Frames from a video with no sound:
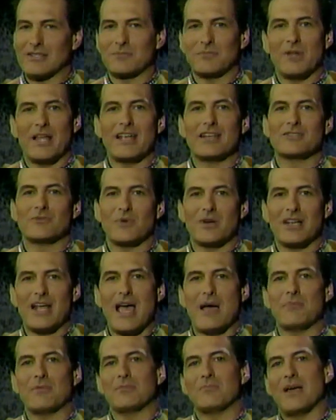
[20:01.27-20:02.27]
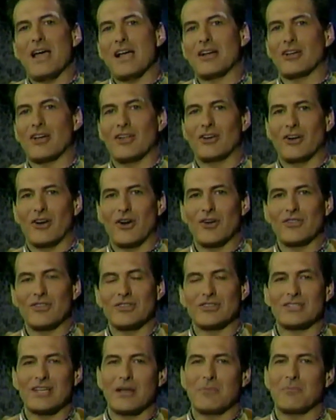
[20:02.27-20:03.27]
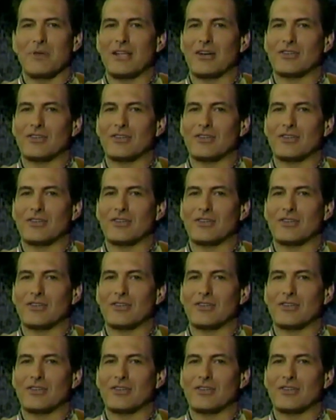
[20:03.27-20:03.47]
explains what happened back on earth, and St.